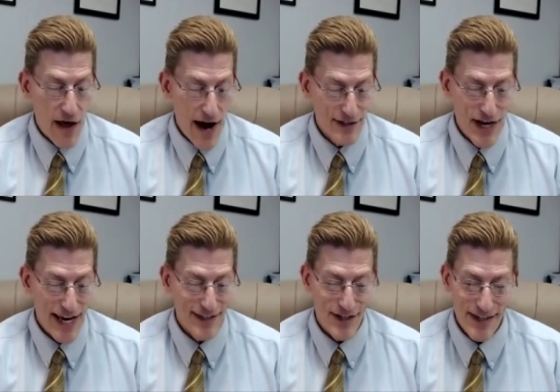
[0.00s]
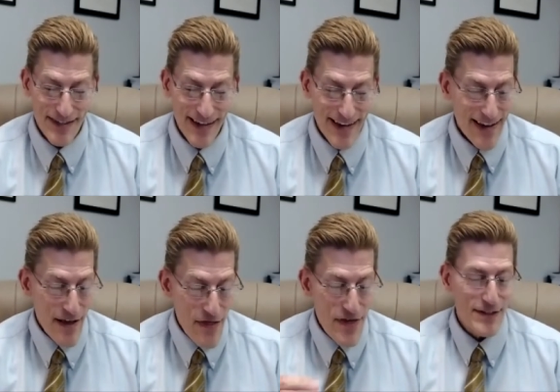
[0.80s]
law changes.
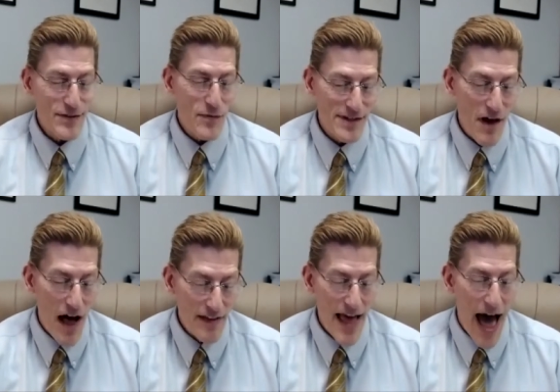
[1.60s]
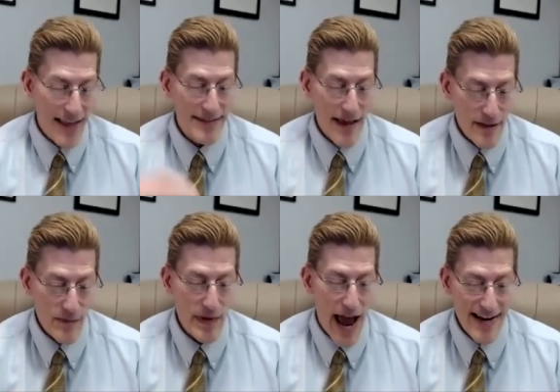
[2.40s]
This was all nonsense,
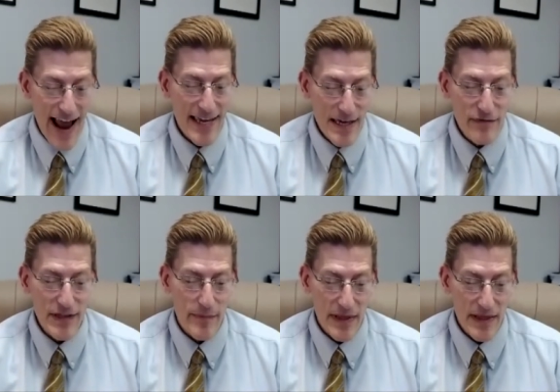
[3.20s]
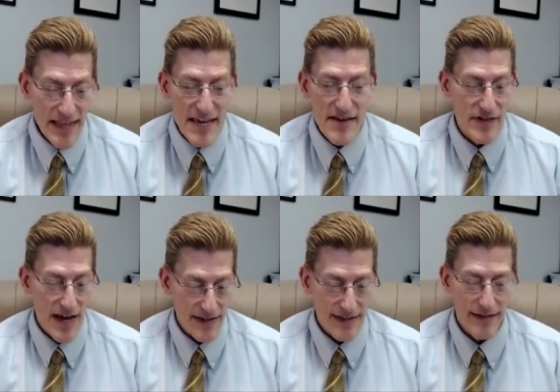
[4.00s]
but I naively believed
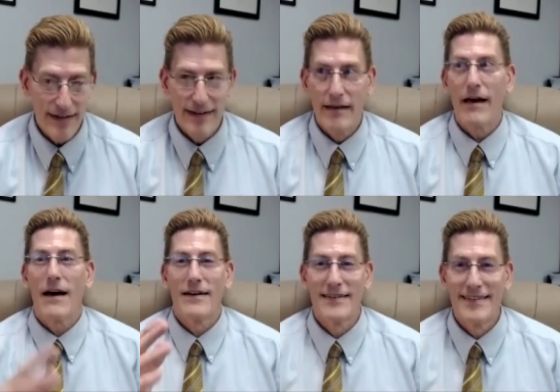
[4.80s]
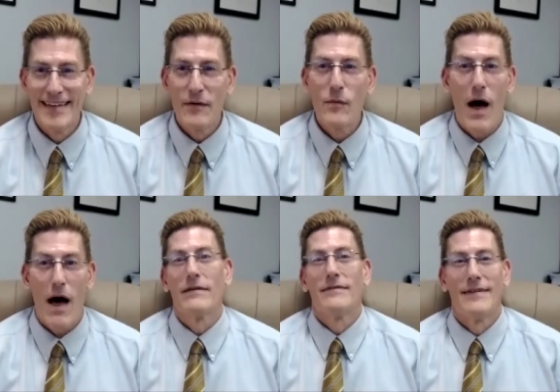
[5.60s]
it. Uh,
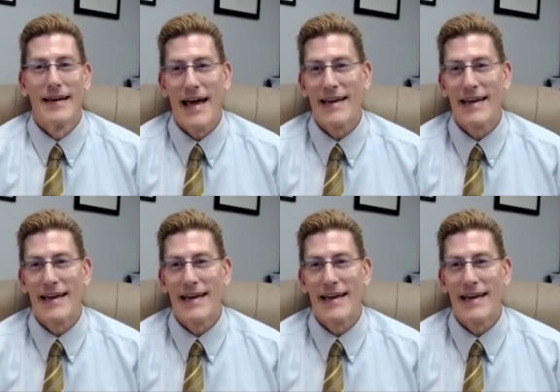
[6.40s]
well, I,